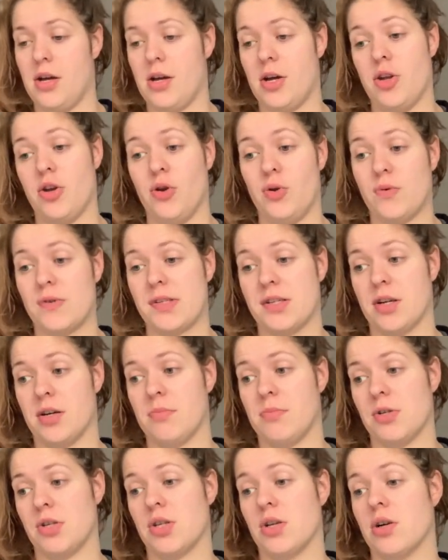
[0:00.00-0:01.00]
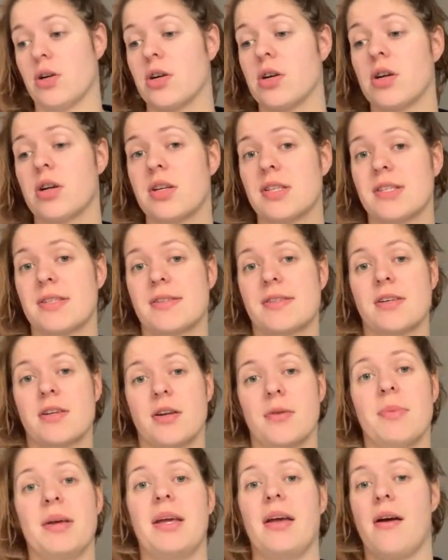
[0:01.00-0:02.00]
a new start much longer, because it's going
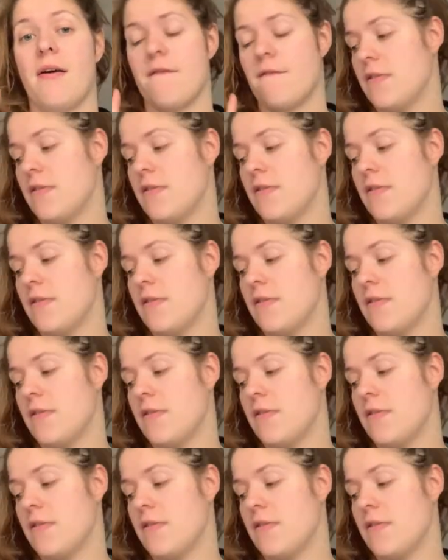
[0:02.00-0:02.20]
to be a